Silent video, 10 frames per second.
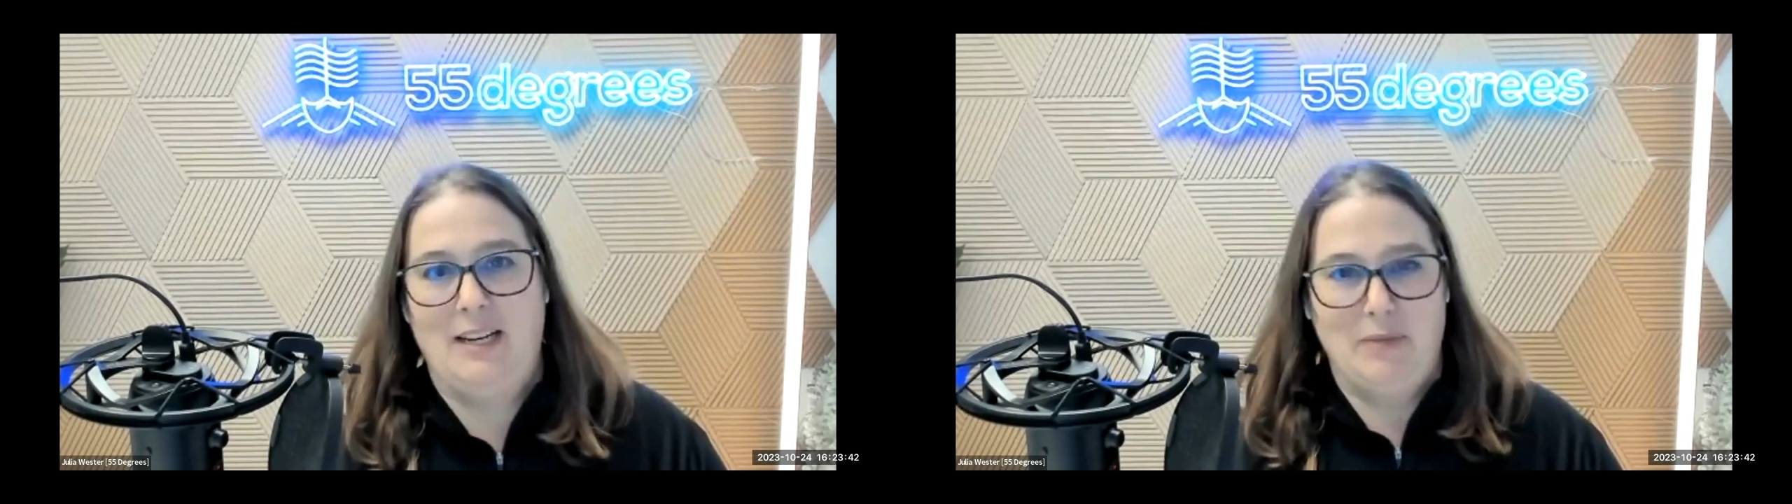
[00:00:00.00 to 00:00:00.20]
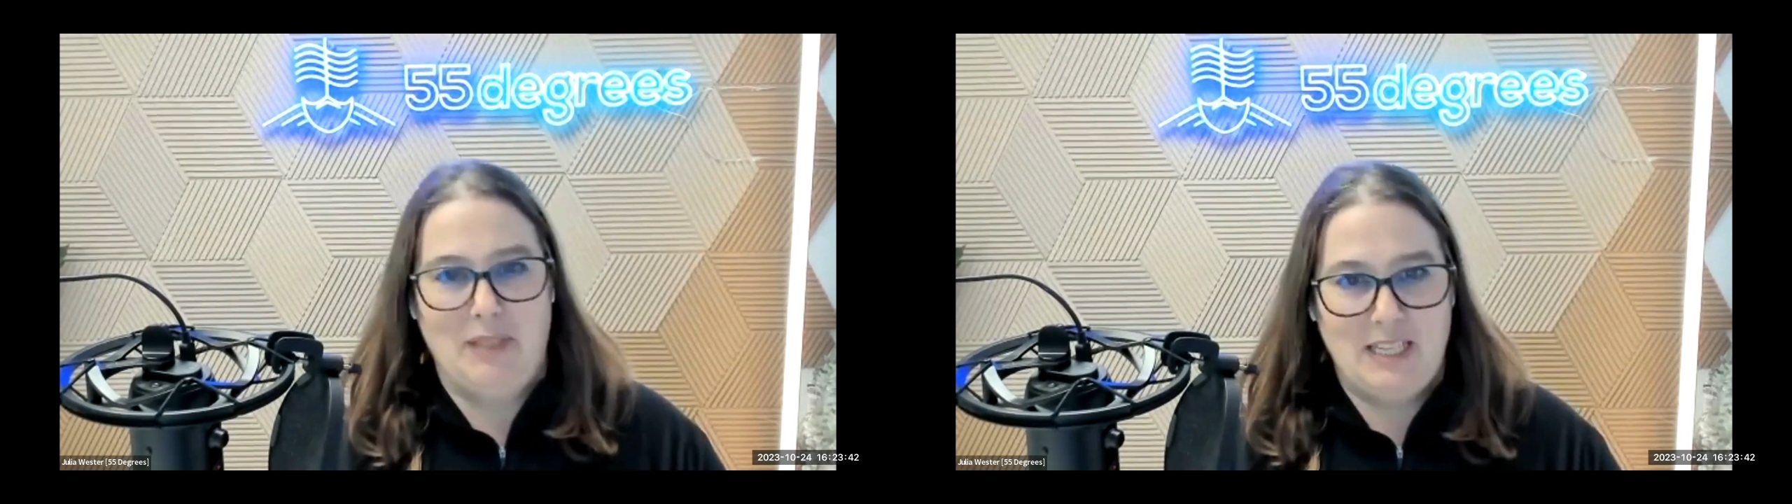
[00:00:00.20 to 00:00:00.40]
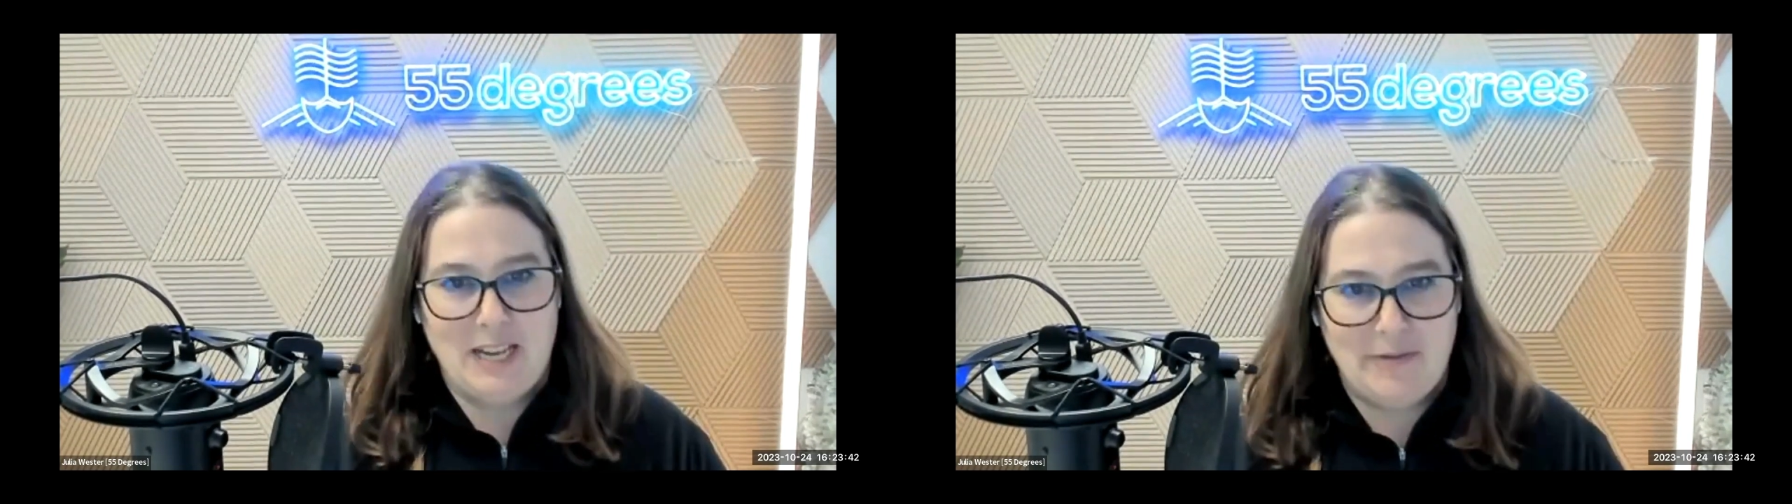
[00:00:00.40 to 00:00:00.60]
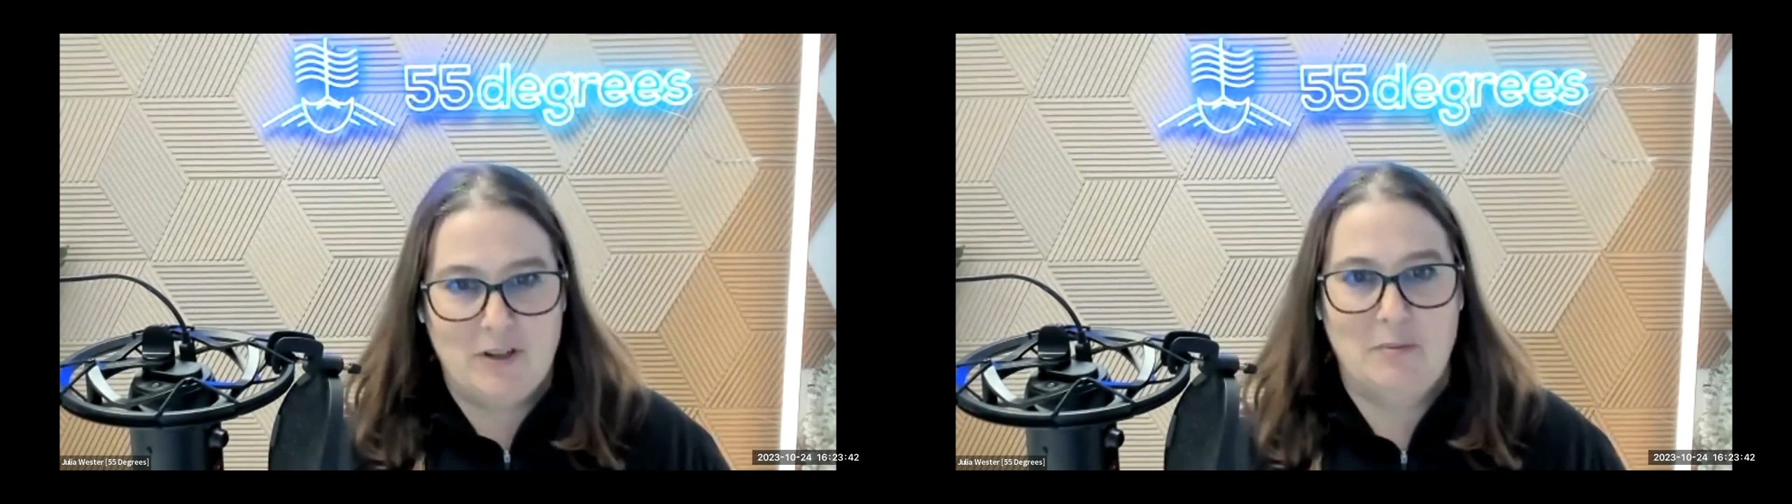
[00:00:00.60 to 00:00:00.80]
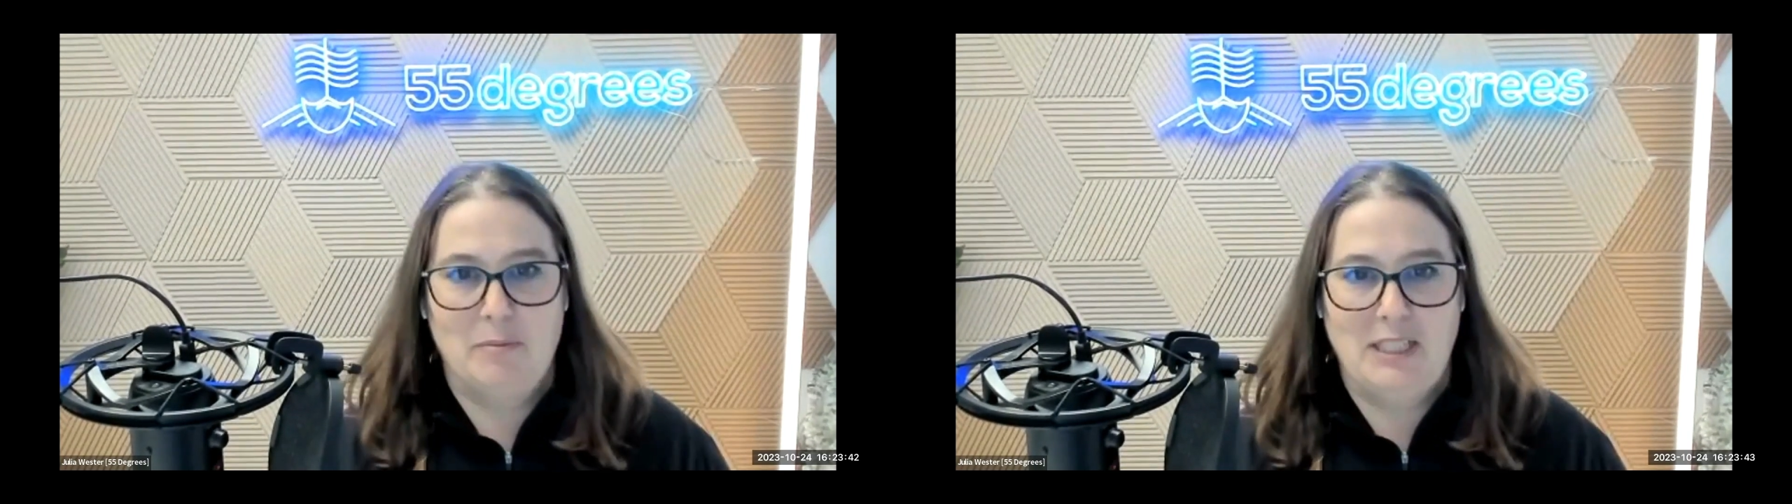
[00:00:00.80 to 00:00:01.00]
and we'd never
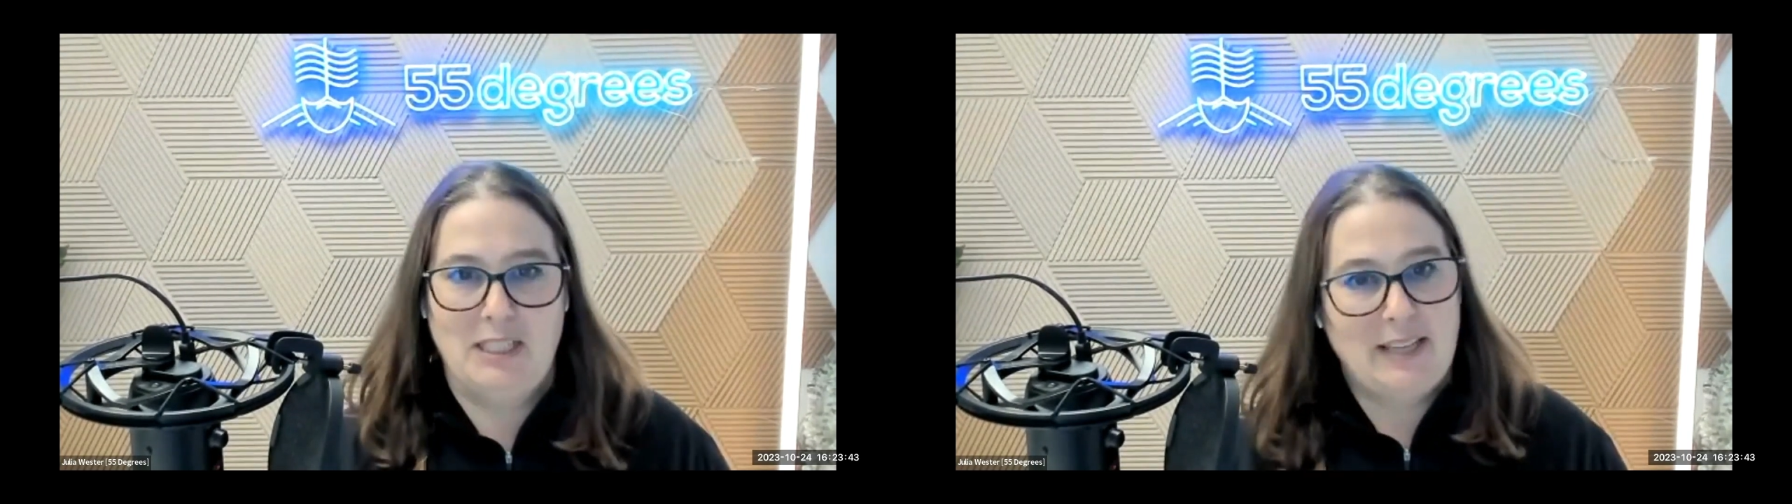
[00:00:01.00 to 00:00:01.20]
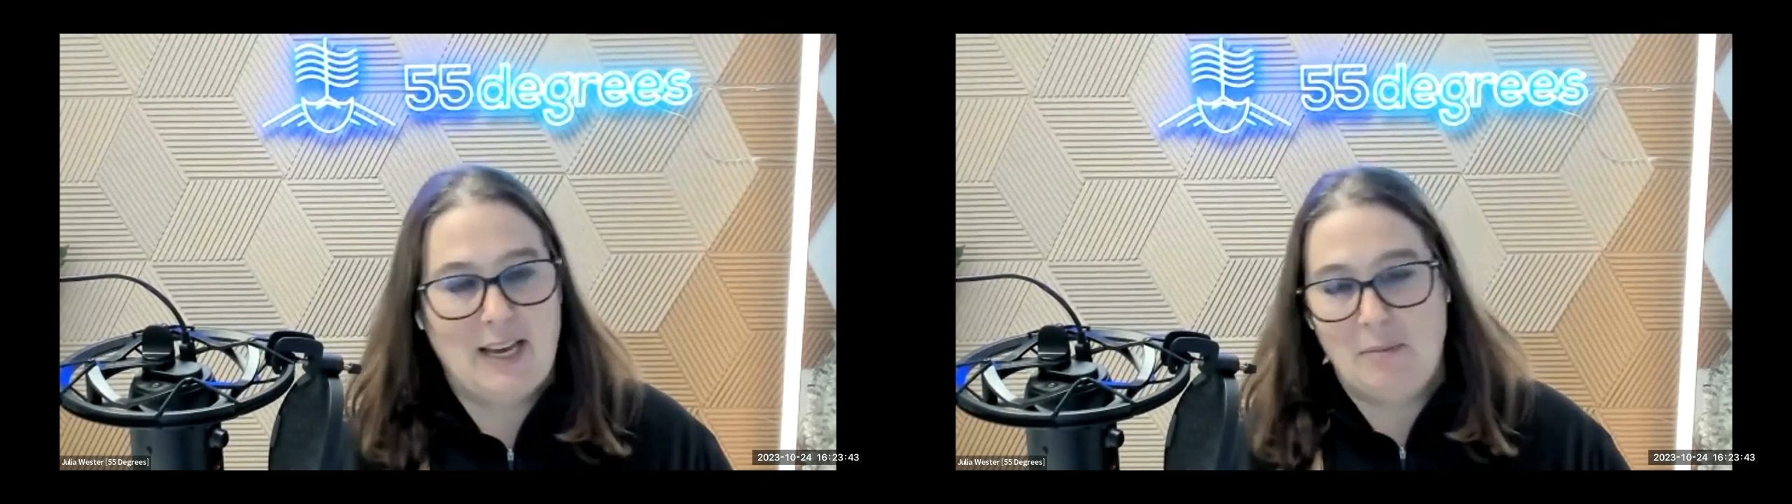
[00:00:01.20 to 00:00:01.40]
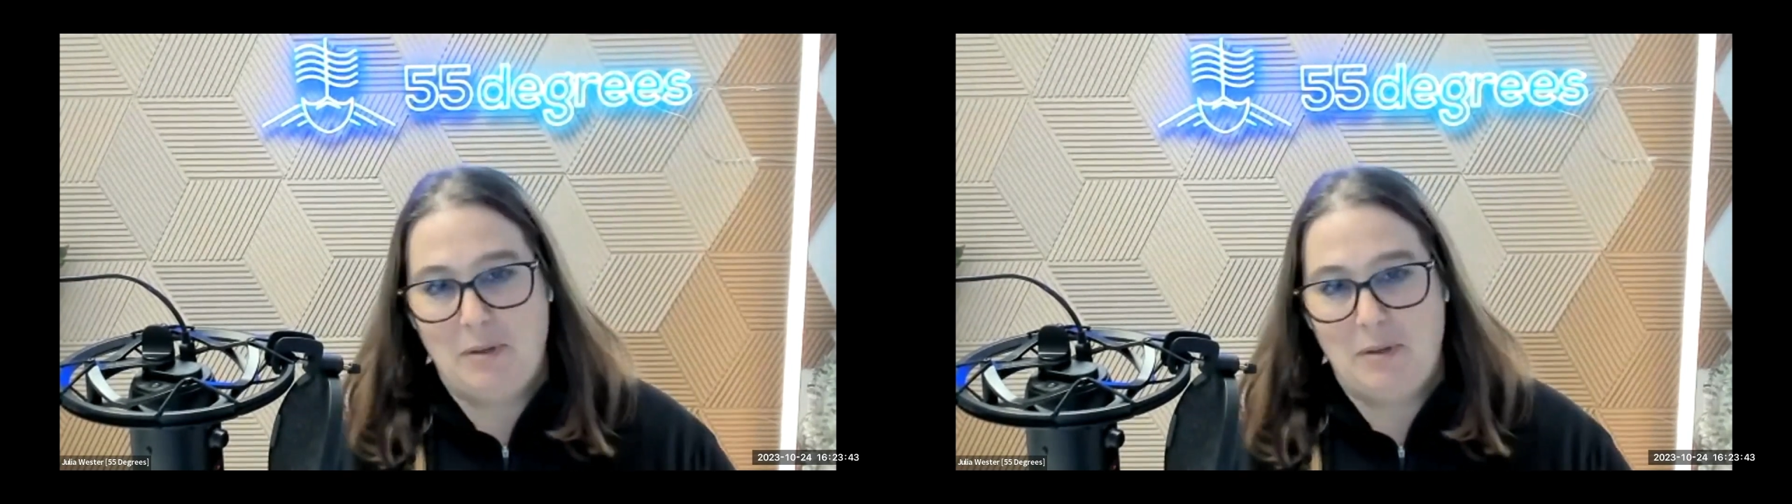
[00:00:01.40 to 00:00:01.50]
complete that,